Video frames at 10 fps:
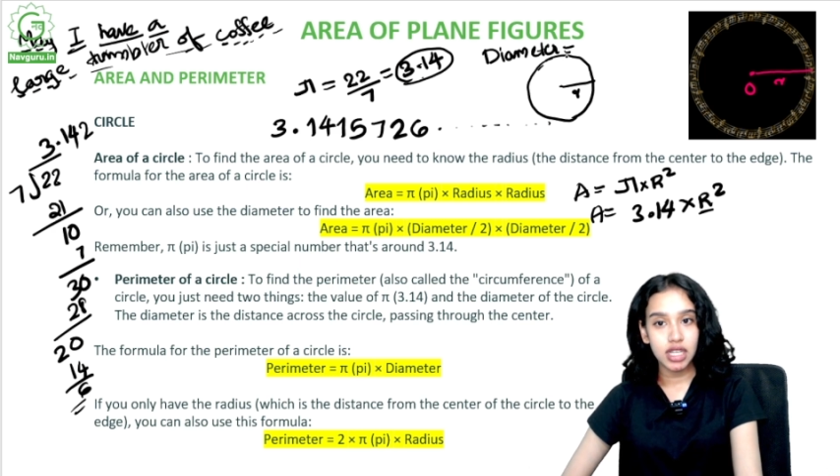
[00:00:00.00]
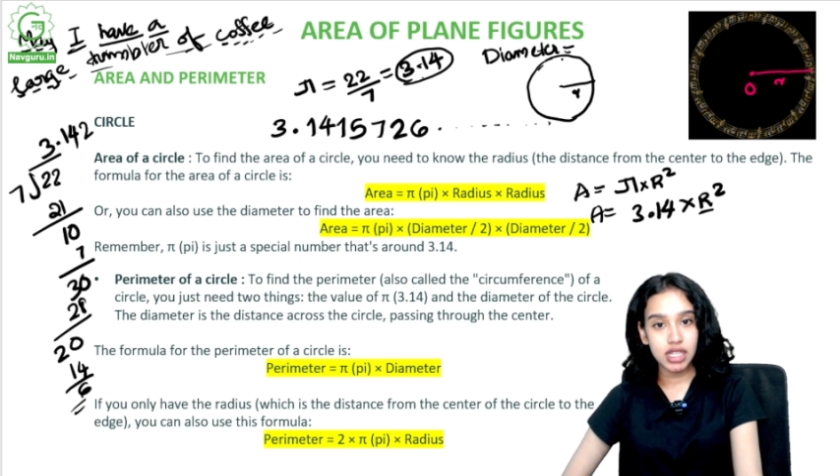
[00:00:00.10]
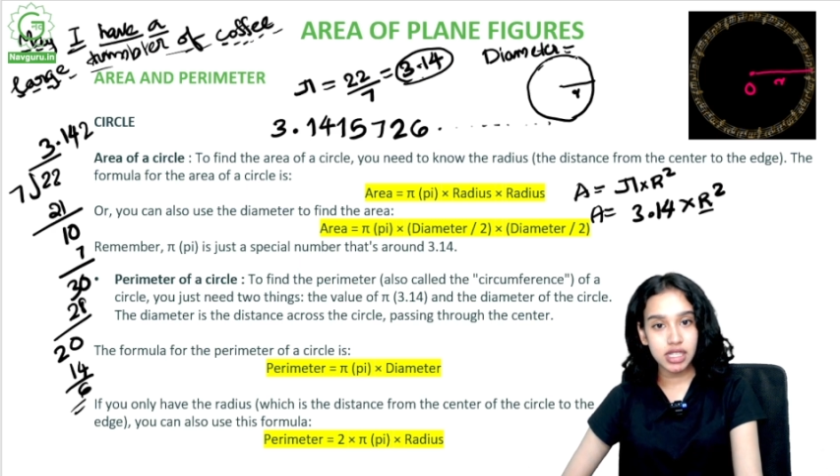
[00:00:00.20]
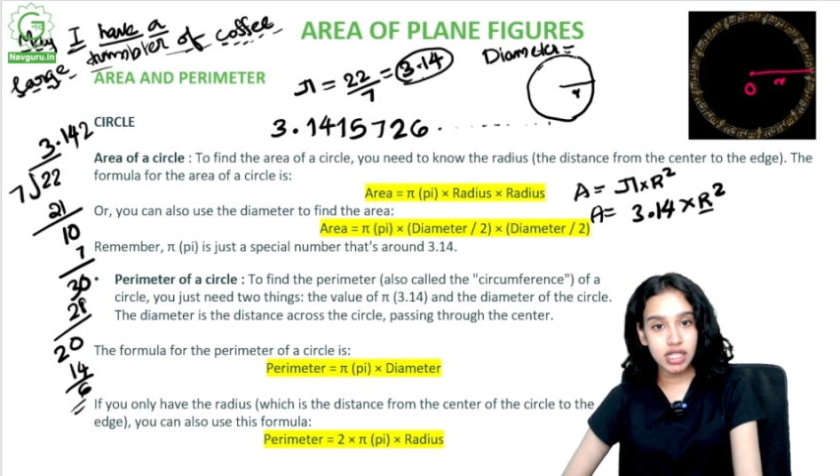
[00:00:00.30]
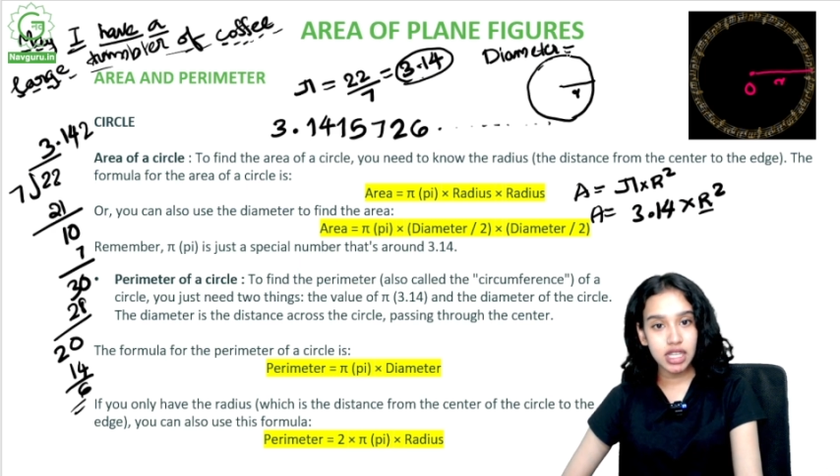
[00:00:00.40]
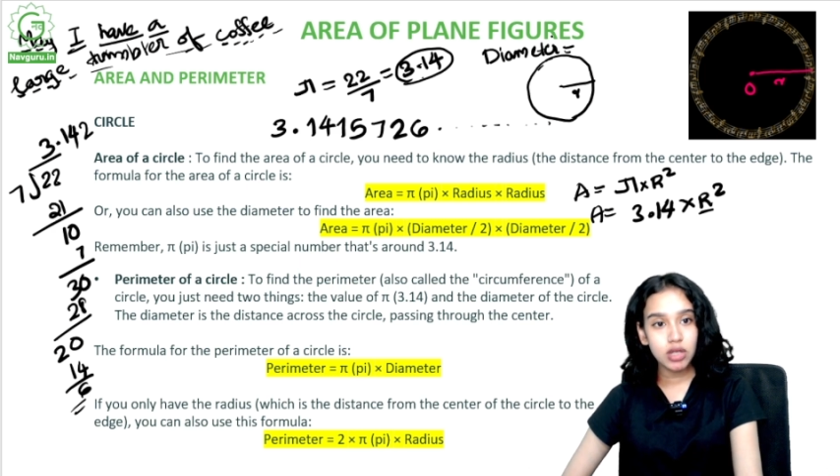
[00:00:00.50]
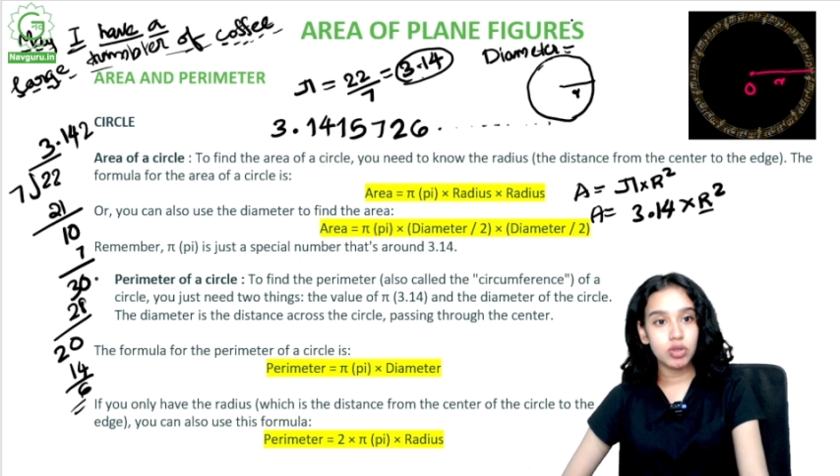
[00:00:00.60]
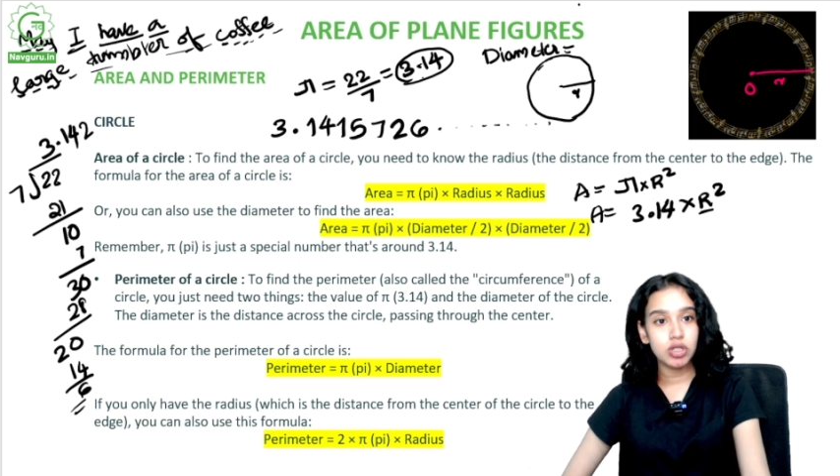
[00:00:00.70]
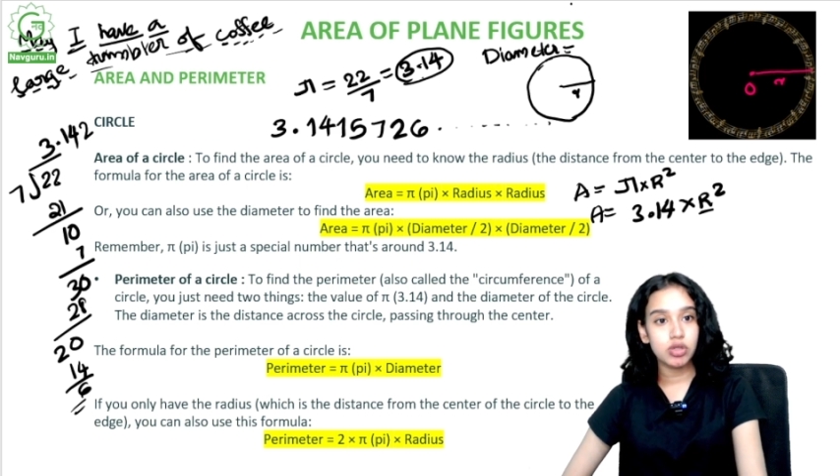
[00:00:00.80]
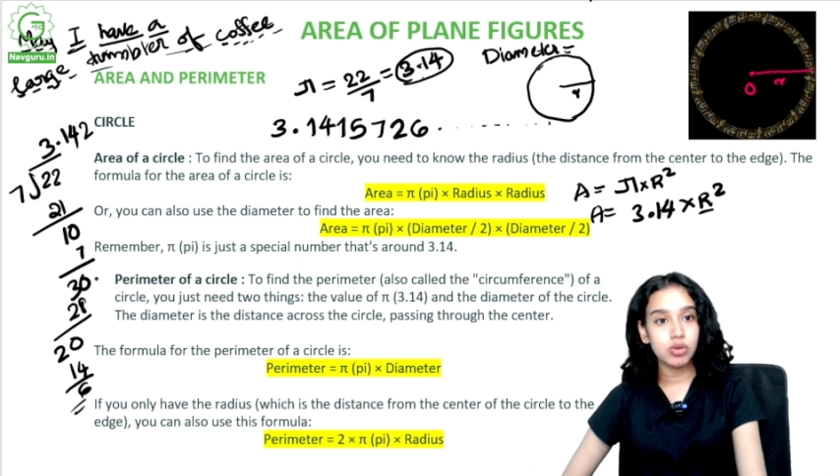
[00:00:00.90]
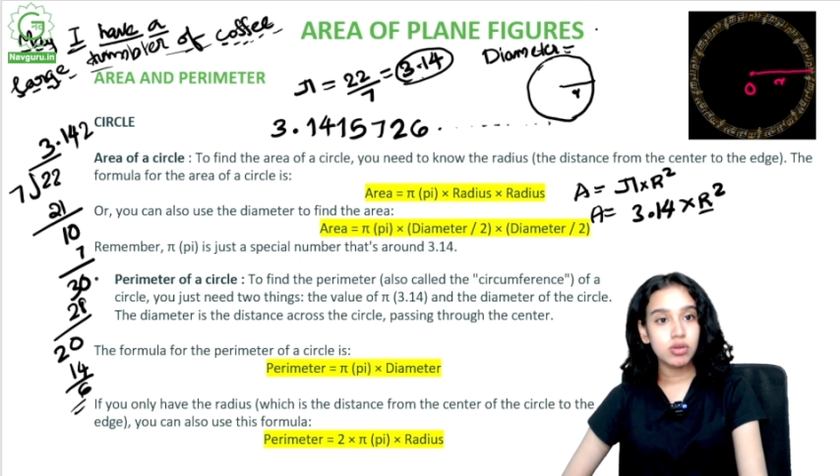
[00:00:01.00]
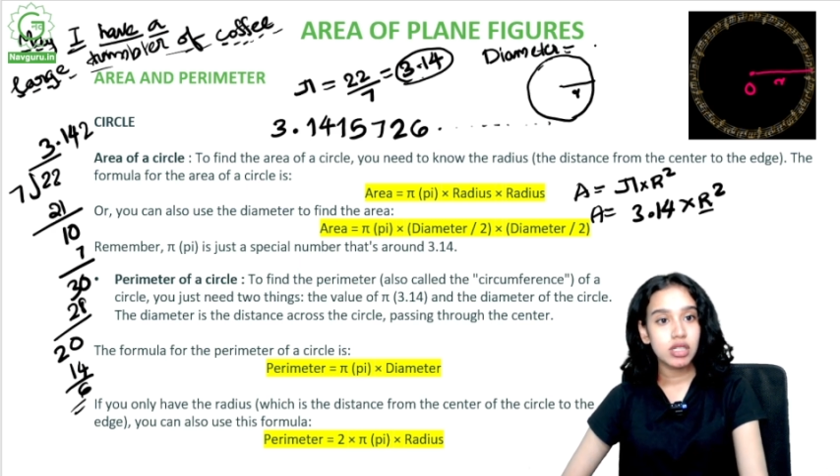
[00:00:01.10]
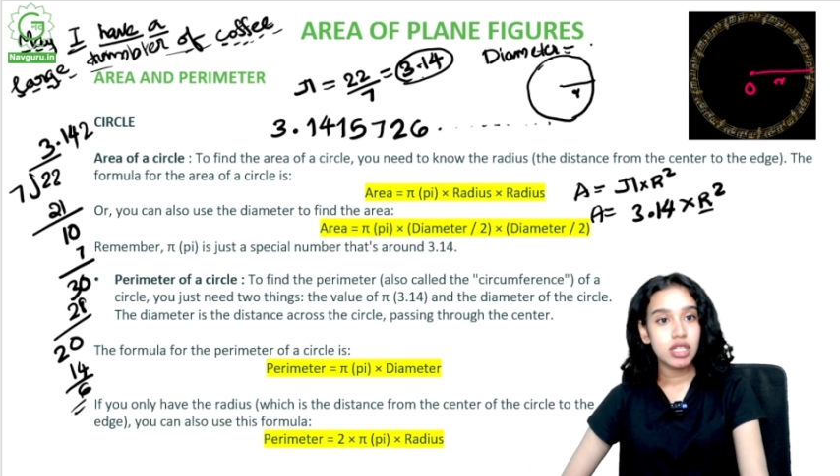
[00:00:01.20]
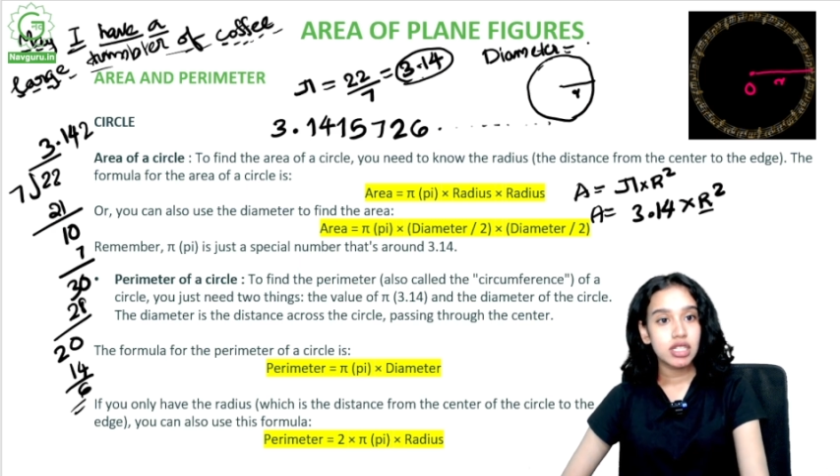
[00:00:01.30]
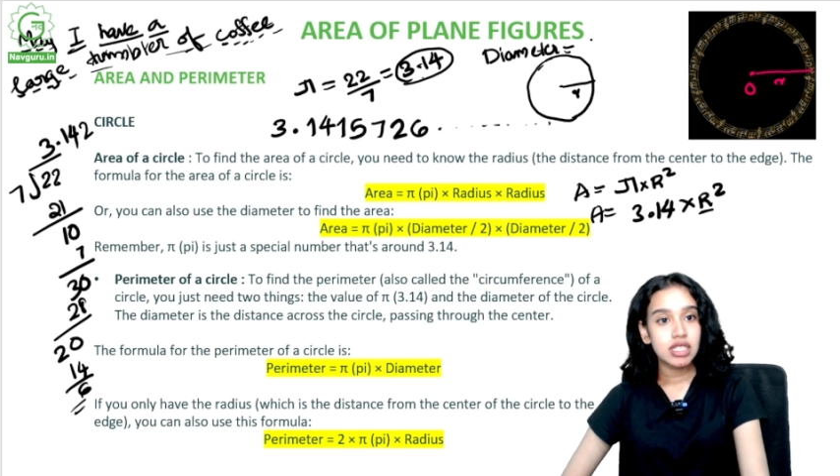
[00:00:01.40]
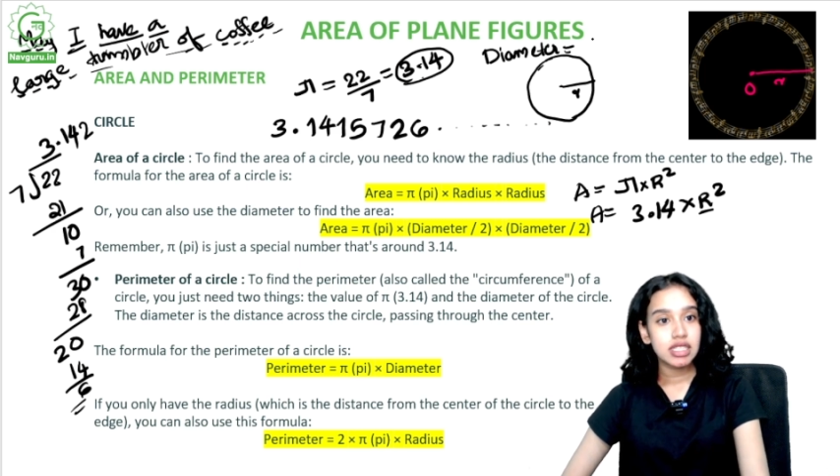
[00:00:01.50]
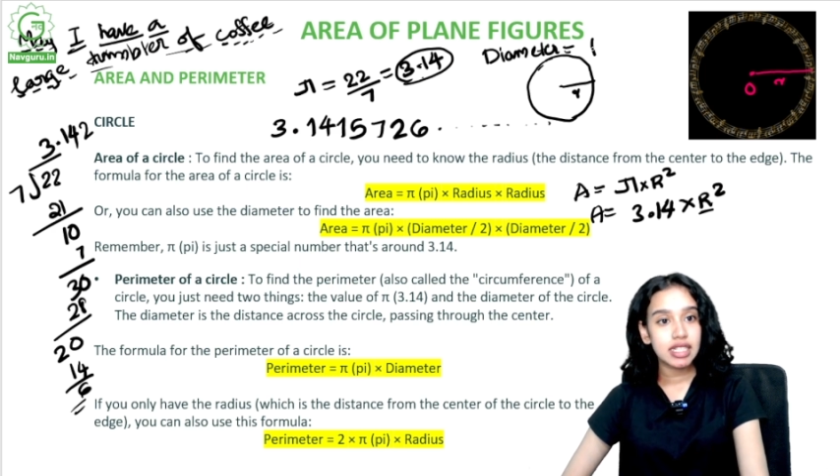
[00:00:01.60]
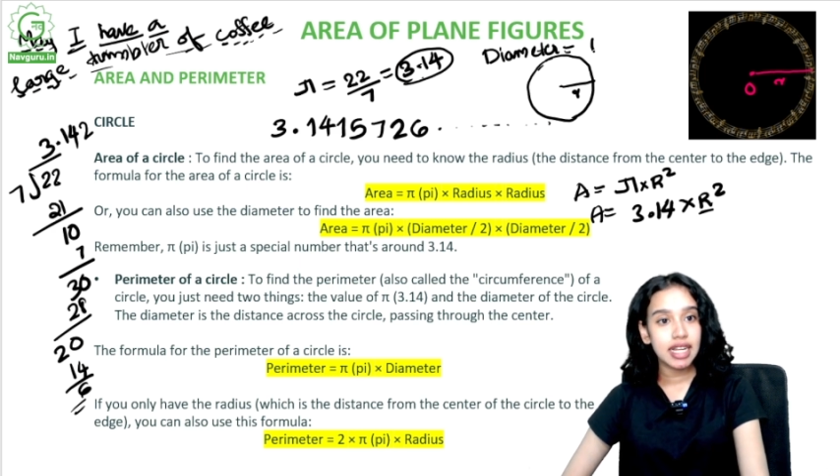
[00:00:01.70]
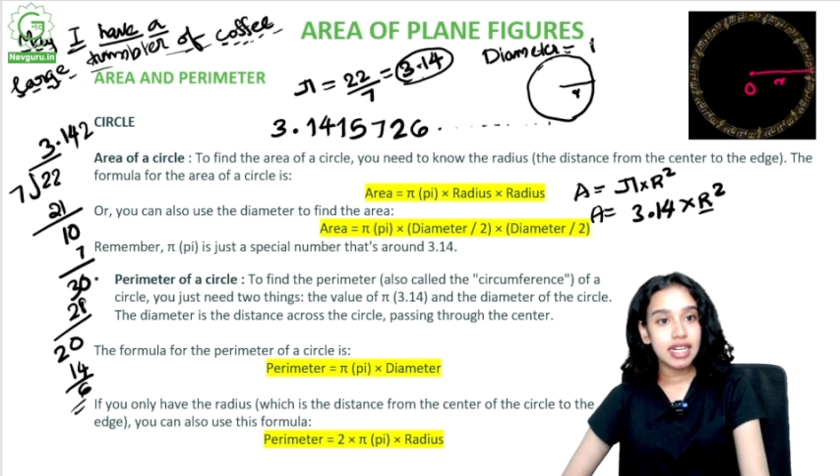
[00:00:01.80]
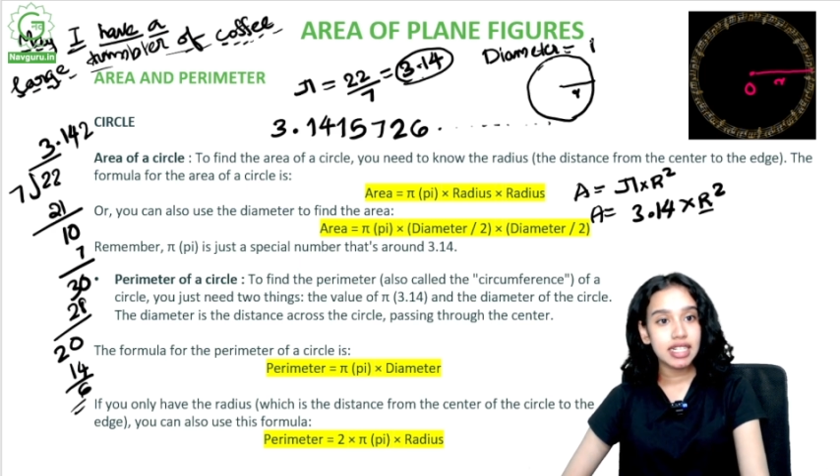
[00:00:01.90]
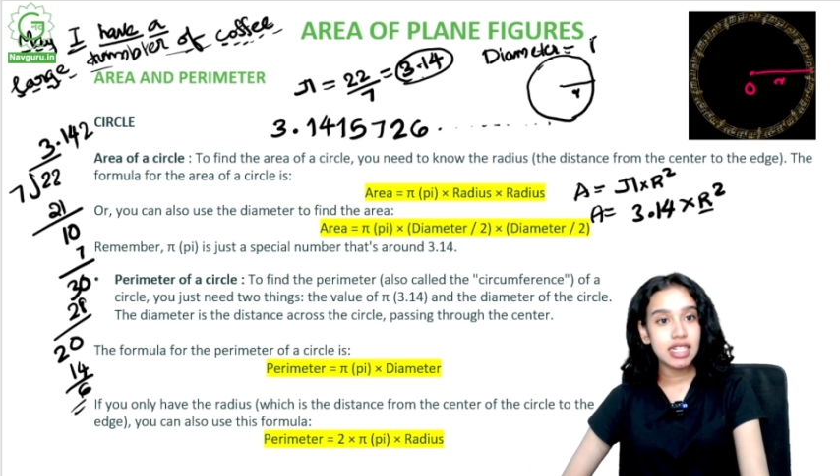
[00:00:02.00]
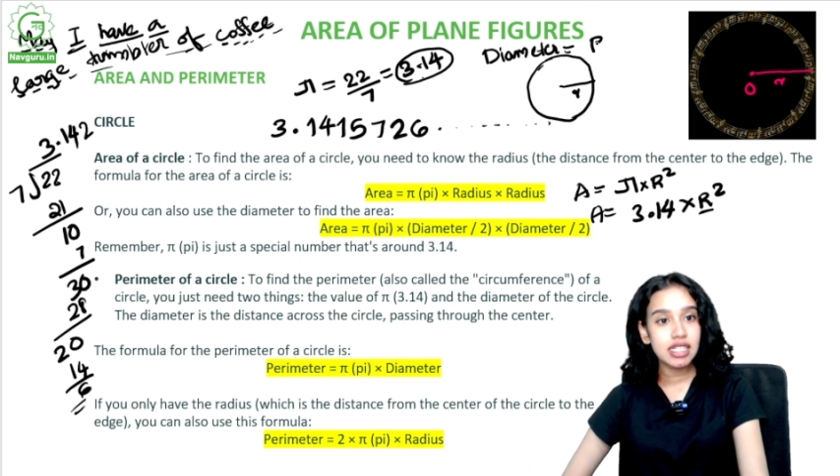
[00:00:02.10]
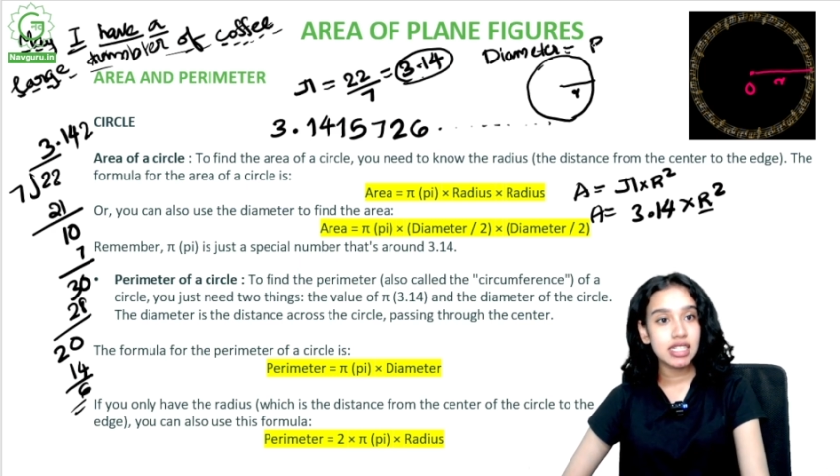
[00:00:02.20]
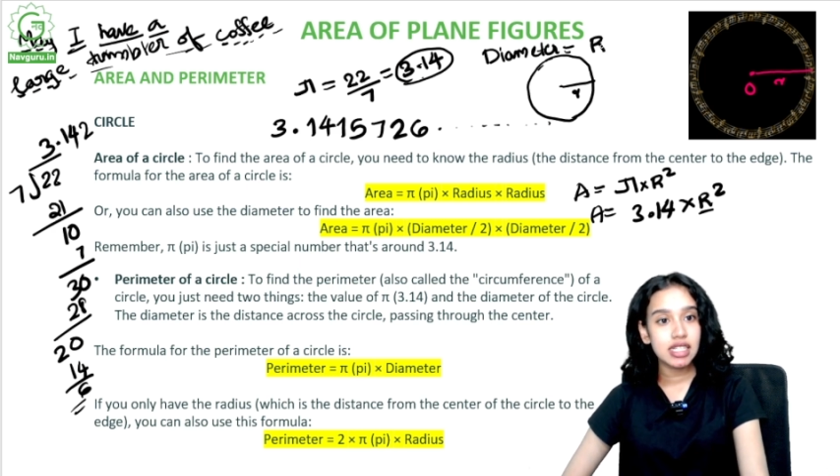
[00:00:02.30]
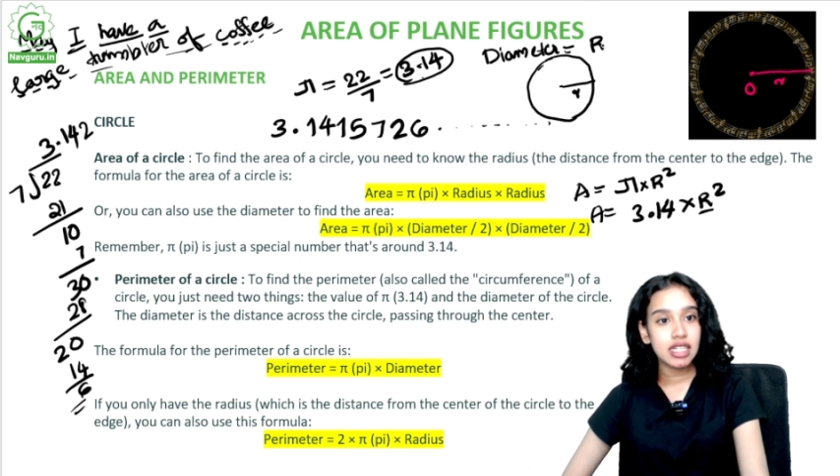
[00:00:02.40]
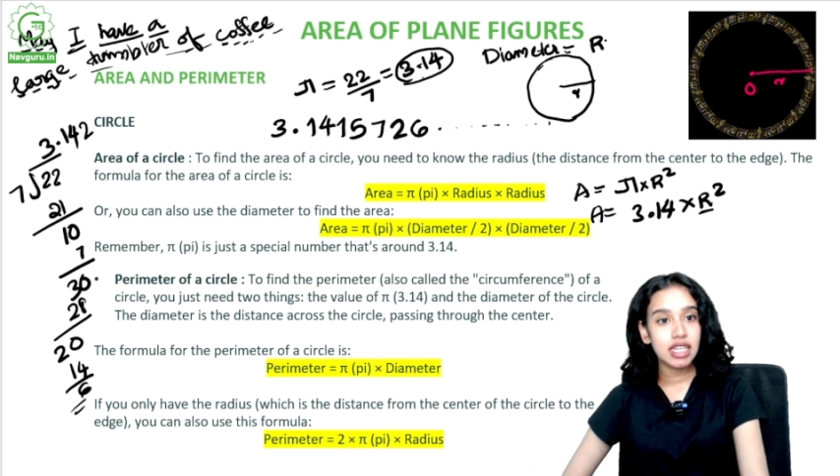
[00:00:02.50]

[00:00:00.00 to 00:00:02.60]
is equal to radius